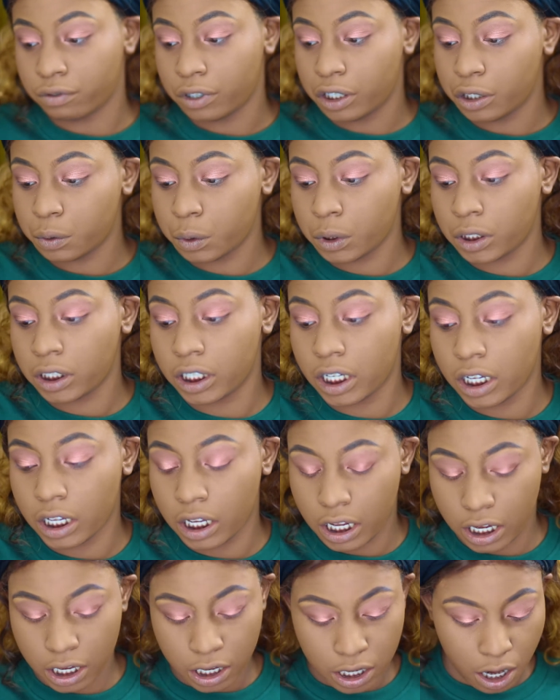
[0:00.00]
real
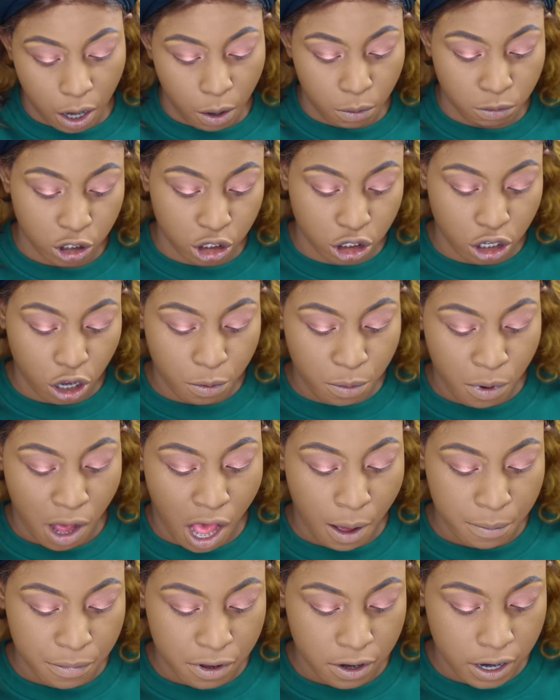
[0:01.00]
slick, I'm just gonna
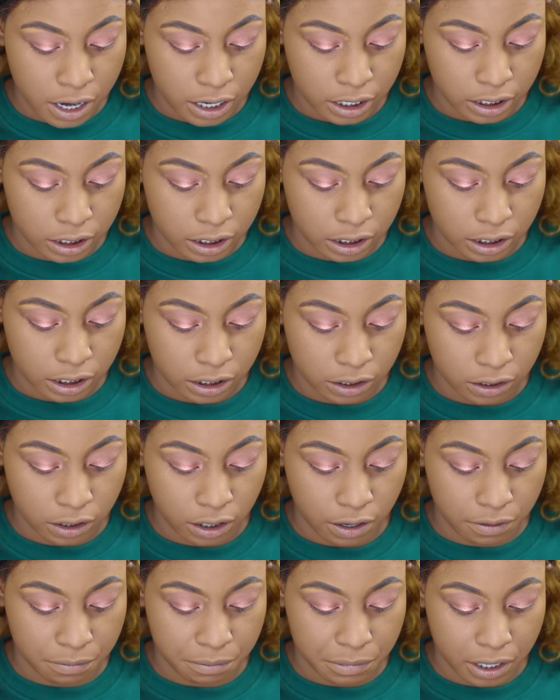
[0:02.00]
pop her in the center
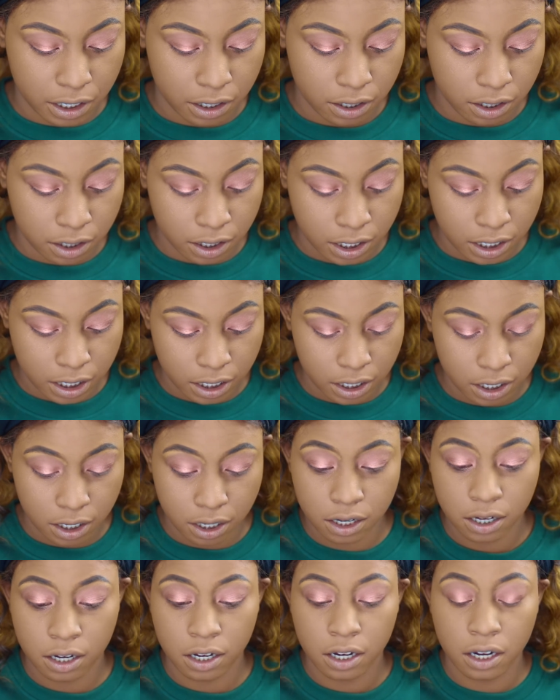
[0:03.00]
of my lid.